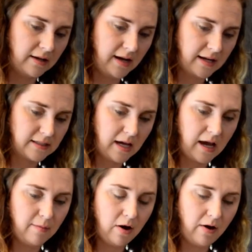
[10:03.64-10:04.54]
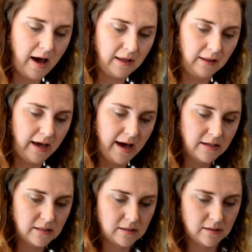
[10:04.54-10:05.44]
next time I'll add
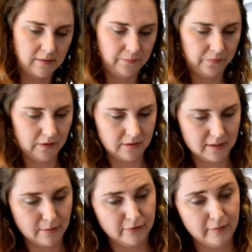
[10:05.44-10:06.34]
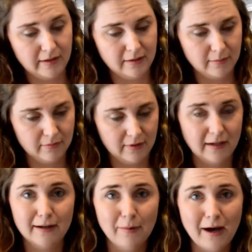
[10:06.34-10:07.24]
less. Some of them
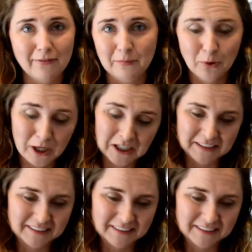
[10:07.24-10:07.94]
ended up having more.